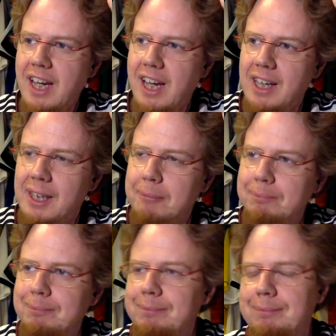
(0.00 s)

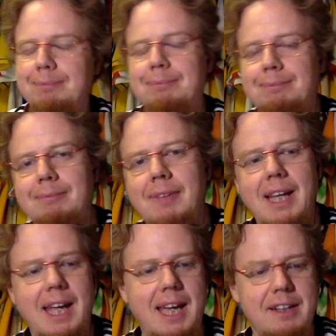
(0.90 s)
um,
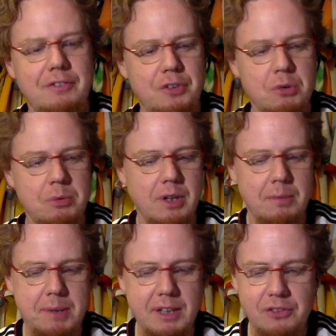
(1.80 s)
had a few
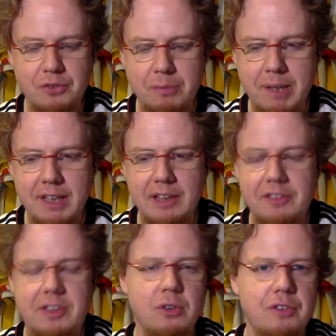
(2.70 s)
appeals for
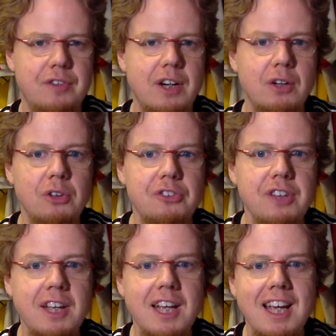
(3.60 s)
penalty or fouls.
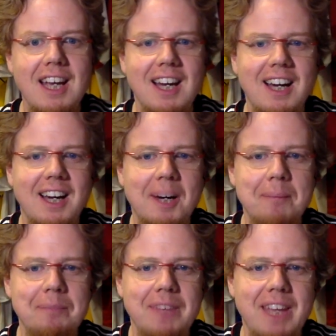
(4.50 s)

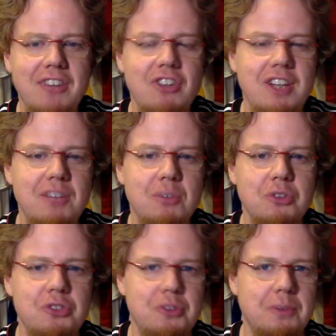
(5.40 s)
Um, actually, it
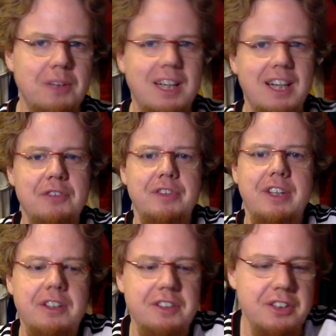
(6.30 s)
was kind of
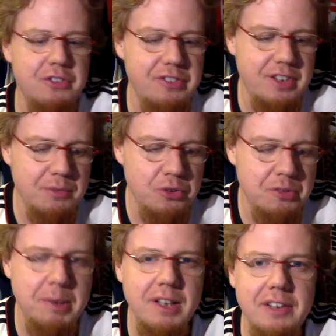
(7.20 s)
interesting. There was a
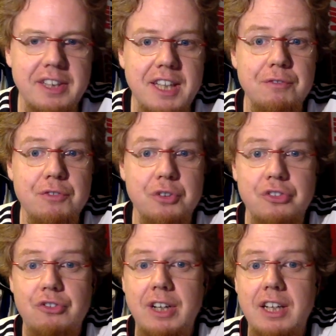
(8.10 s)
penalty given for
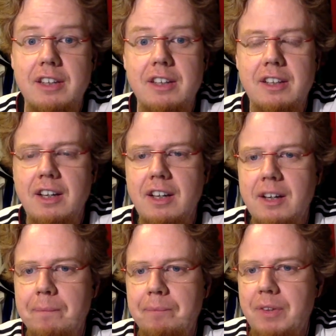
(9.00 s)
Australia then,
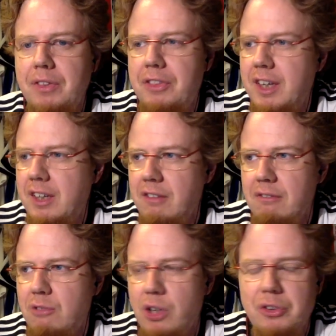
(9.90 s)
um, I think,
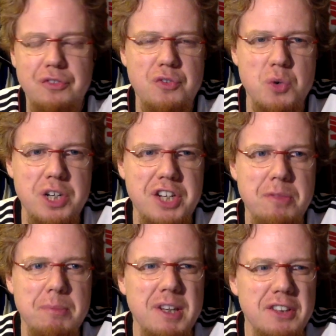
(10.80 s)
around the
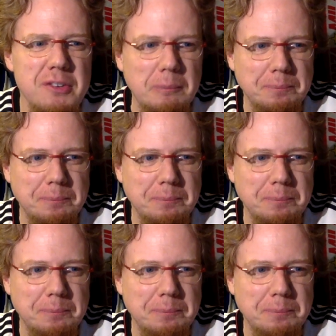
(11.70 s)
40th minute.